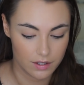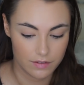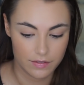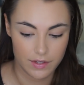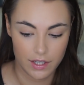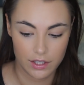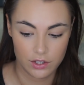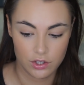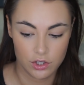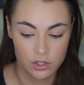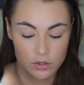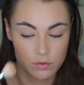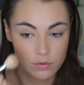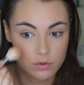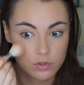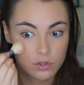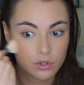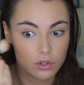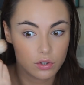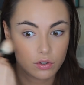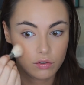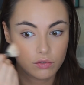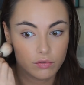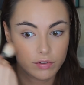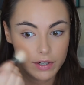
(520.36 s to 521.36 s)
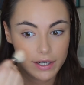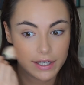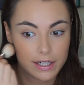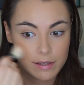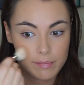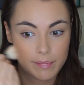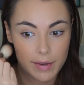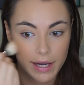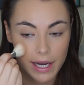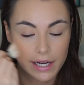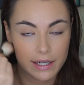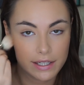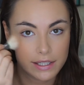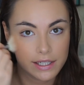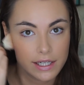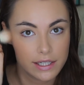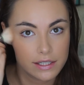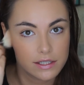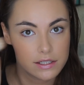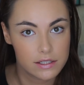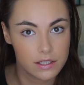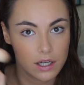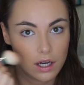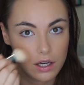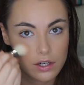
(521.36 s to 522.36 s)
then you do really barely need
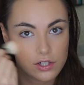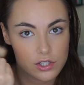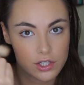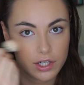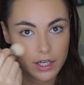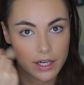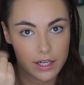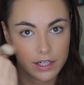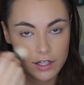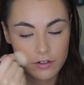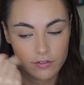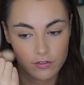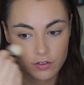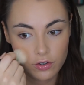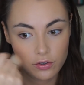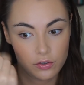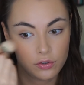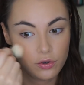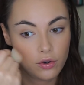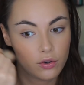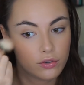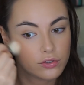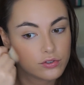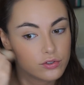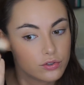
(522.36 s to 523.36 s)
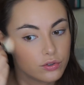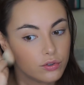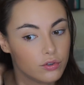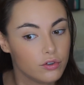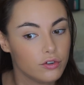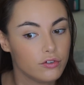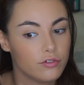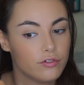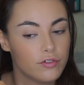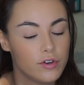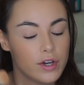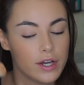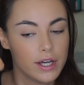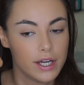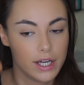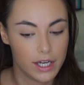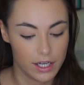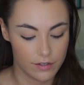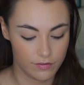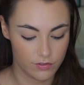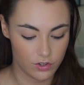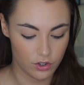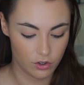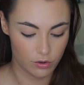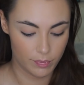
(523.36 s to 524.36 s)
to touch it. And if you're not
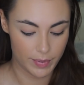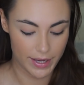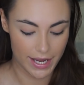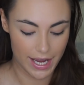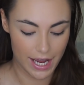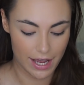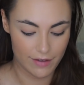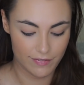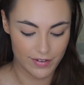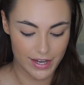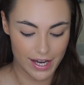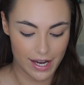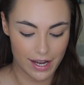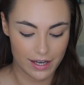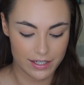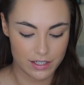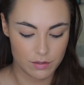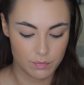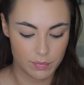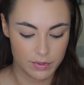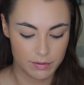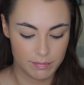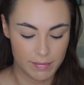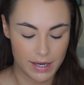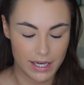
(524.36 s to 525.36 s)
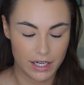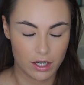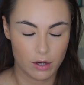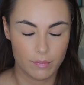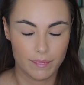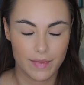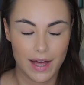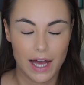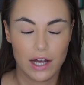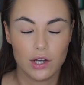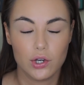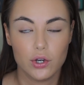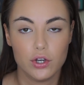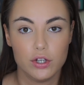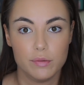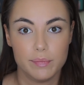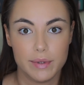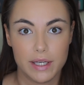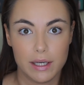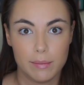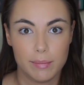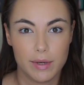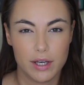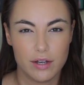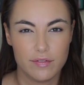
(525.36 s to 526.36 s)
if you're a bit heavy-handed with makeup, that could
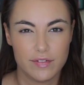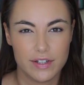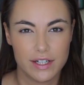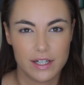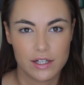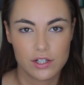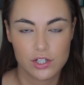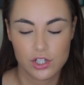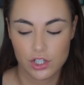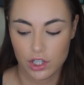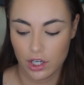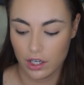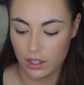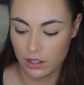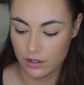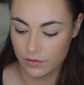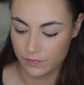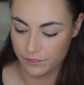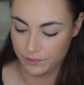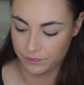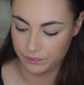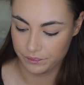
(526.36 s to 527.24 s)
be a bit of an issue.